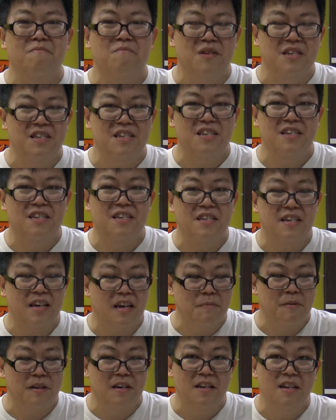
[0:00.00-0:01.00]
mini
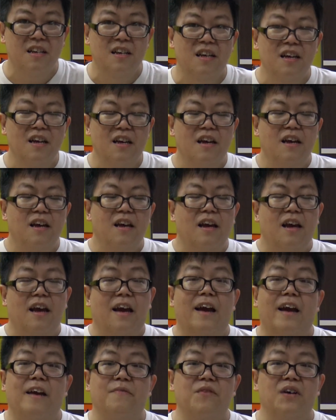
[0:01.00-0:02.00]
cable.
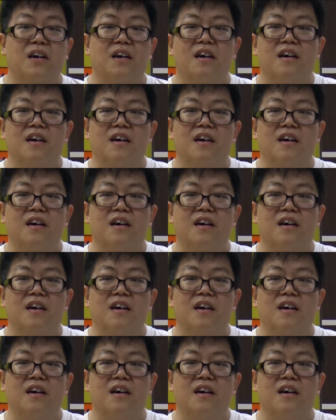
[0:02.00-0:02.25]
And